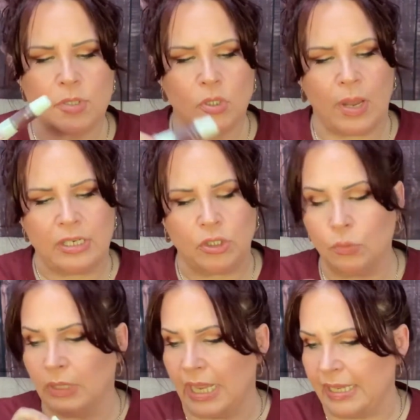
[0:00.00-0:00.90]
So I
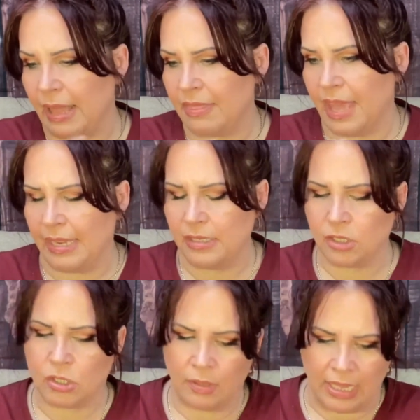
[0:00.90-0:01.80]
do like that.
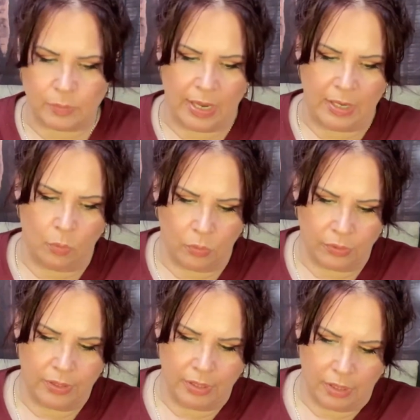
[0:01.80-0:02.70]
So that's why I
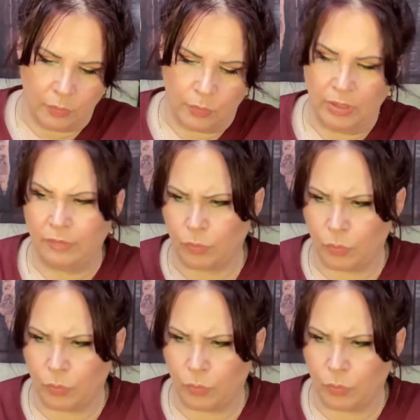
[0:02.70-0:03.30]
ordered another one, of